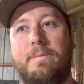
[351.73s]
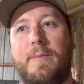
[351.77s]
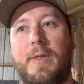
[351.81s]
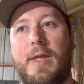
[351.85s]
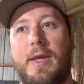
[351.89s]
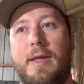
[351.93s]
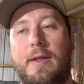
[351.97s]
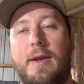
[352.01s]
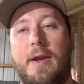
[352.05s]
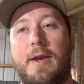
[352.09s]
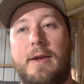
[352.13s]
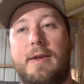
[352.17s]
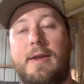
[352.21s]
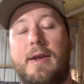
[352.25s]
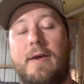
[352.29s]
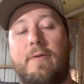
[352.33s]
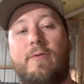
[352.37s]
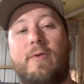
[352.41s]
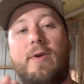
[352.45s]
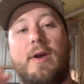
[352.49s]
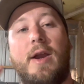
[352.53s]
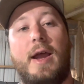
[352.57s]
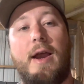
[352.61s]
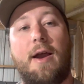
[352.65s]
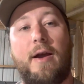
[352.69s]
a
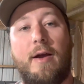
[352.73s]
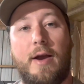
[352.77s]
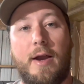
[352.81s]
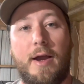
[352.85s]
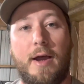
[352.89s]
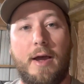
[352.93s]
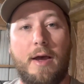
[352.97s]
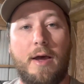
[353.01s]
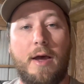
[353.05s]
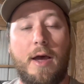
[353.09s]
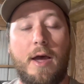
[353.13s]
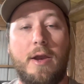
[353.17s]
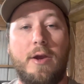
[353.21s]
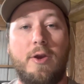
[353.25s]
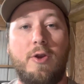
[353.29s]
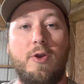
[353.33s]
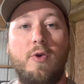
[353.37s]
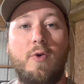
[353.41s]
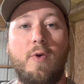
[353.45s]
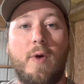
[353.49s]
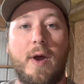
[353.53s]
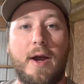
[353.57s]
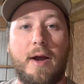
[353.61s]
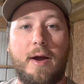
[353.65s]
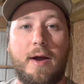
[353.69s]
different area, a
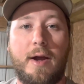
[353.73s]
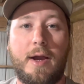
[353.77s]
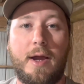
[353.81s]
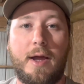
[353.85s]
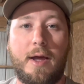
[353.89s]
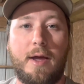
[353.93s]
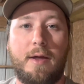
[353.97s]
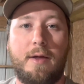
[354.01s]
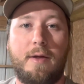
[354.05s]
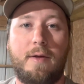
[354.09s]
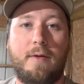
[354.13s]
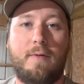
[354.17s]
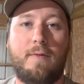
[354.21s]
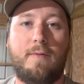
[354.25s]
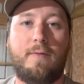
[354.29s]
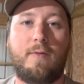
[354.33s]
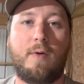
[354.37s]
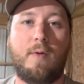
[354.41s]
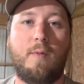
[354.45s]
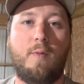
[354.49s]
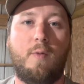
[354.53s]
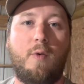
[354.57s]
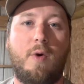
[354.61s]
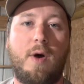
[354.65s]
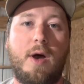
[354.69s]
new area
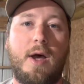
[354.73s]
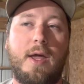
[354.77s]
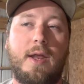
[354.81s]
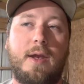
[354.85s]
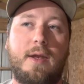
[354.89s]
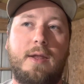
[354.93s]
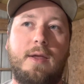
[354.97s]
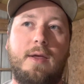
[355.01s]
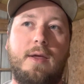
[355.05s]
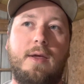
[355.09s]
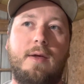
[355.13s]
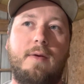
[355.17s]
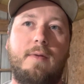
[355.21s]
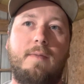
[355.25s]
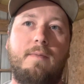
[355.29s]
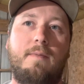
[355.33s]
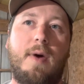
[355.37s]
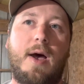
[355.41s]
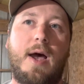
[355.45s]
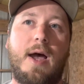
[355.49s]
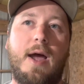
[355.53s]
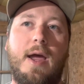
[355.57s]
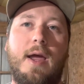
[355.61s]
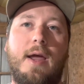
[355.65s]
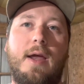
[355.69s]
from what
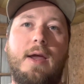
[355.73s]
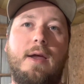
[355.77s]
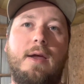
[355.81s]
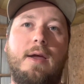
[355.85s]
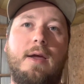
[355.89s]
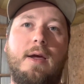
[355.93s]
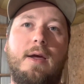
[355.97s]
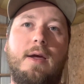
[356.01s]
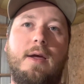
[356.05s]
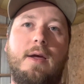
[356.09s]
my